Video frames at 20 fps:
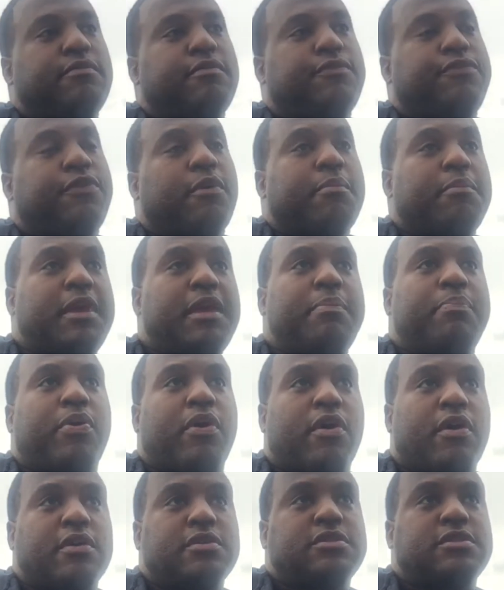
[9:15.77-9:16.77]
For me
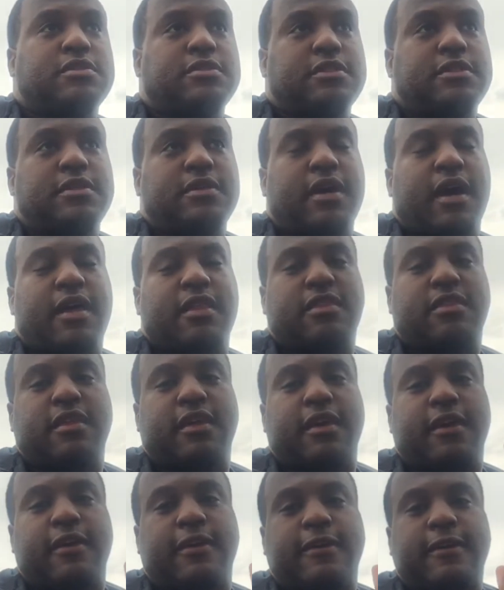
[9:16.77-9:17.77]
personally, I
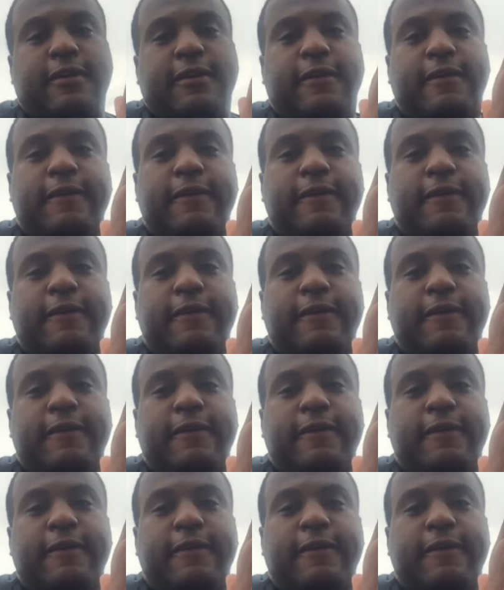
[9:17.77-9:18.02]
think